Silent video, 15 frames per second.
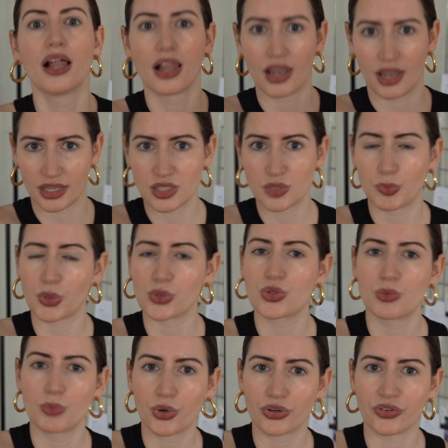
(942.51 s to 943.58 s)
Let's post
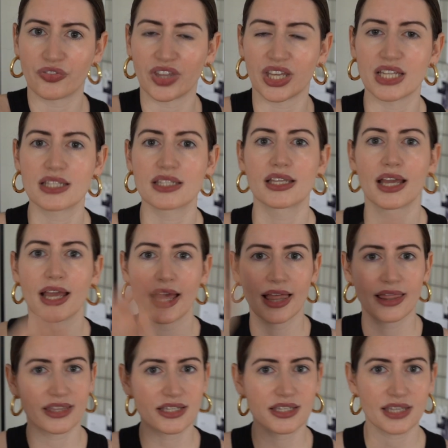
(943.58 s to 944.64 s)
more of this.
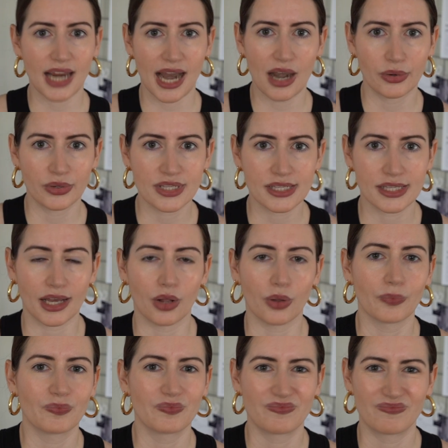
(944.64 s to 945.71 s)
This carousel